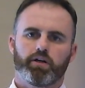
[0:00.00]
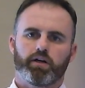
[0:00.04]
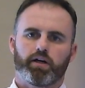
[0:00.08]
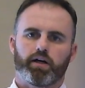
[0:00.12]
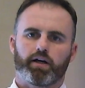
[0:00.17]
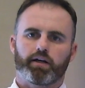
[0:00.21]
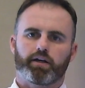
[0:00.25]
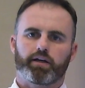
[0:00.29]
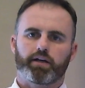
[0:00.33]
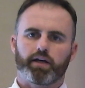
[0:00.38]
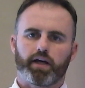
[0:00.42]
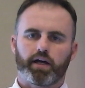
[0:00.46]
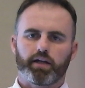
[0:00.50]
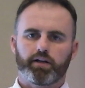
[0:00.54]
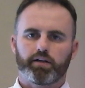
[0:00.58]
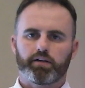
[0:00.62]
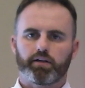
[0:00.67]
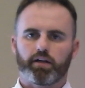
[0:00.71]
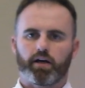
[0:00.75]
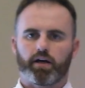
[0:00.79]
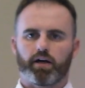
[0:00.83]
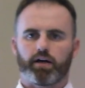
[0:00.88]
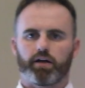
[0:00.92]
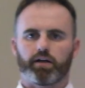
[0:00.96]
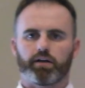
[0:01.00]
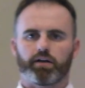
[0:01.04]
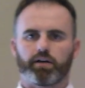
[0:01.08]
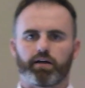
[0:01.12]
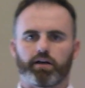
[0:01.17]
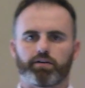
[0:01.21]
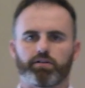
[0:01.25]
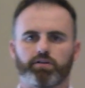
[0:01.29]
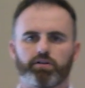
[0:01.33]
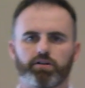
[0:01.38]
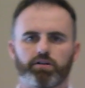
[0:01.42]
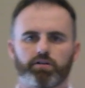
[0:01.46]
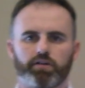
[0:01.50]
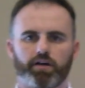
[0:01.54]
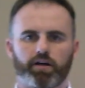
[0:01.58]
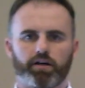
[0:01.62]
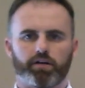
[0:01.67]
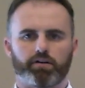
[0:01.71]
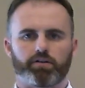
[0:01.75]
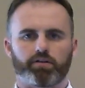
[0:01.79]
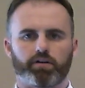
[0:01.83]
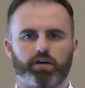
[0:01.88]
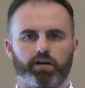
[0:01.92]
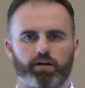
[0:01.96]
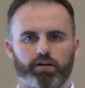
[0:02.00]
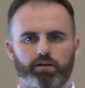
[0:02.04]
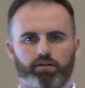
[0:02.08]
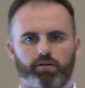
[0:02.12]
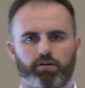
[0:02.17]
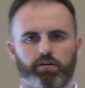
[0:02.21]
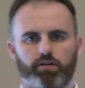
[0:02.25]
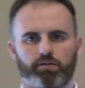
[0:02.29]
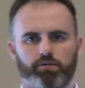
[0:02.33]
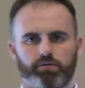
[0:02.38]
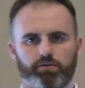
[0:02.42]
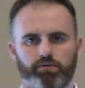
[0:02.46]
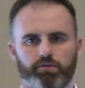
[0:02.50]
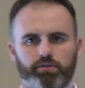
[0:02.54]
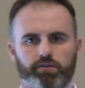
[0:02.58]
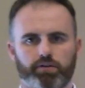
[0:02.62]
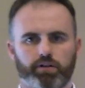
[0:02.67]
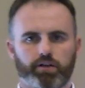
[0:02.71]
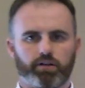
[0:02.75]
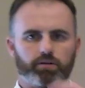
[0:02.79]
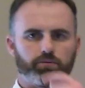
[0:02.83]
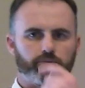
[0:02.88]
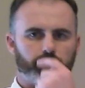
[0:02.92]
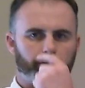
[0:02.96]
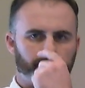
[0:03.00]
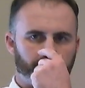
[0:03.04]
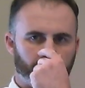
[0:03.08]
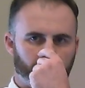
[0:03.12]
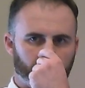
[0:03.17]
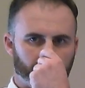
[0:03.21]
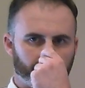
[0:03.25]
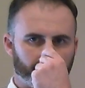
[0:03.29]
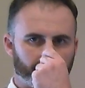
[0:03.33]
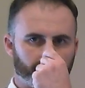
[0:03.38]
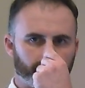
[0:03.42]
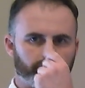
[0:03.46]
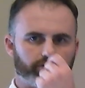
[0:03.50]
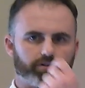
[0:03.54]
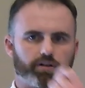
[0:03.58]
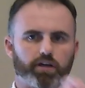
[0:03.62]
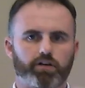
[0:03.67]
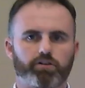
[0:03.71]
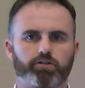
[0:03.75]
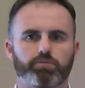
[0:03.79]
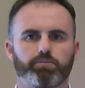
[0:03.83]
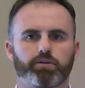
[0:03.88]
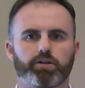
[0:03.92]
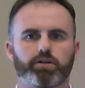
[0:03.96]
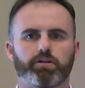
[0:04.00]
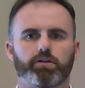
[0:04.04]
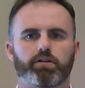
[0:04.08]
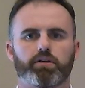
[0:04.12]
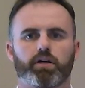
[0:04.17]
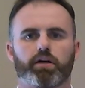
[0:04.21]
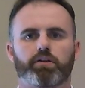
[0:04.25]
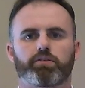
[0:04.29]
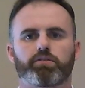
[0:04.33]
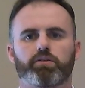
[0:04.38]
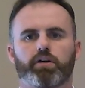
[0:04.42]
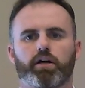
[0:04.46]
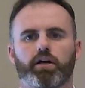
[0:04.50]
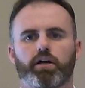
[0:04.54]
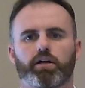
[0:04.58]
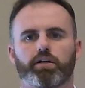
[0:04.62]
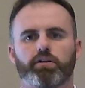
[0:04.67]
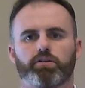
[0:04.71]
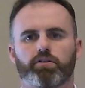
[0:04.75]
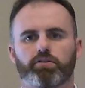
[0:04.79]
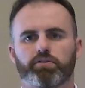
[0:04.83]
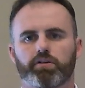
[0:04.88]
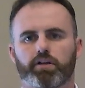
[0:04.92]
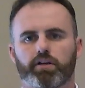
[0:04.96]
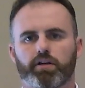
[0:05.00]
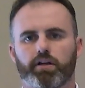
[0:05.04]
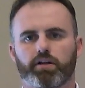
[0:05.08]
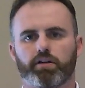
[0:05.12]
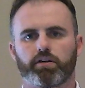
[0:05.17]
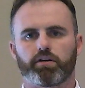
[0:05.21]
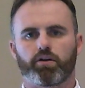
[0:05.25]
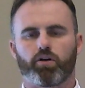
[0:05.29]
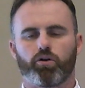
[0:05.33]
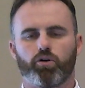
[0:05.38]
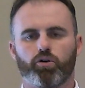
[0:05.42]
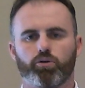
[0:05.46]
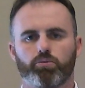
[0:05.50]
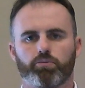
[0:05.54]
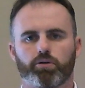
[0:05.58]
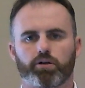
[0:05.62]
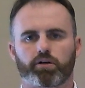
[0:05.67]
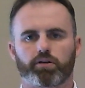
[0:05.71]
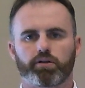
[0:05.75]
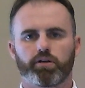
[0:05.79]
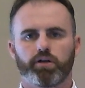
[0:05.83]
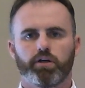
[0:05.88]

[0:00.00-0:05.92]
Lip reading: Again, I, as a year head, I deal with parents who say to me that he doesn't get any homework.